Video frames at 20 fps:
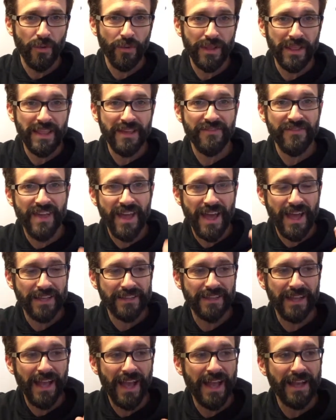We leave
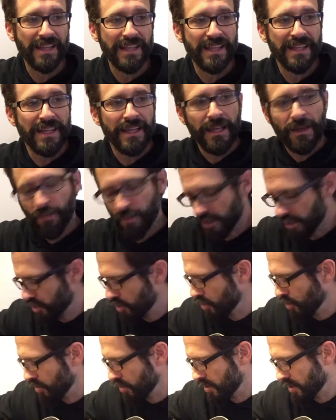that at E. We
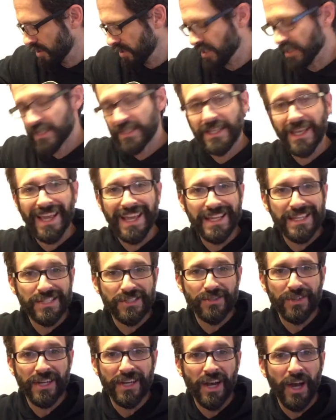tune this A
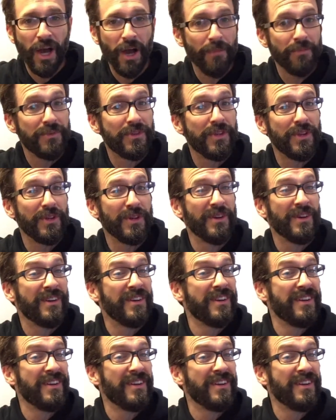string up to